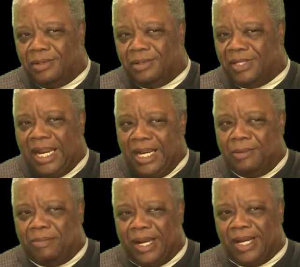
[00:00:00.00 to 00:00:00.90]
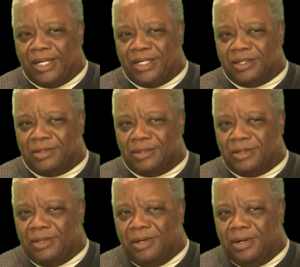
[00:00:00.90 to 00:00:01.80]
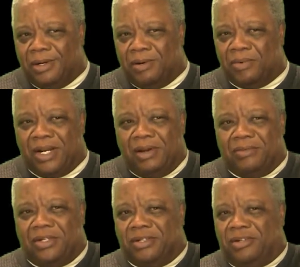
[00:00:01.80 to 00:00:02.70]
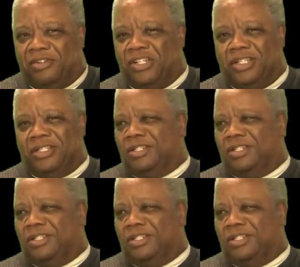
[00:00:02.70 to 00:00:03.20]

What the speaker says: dead bodies or whatever to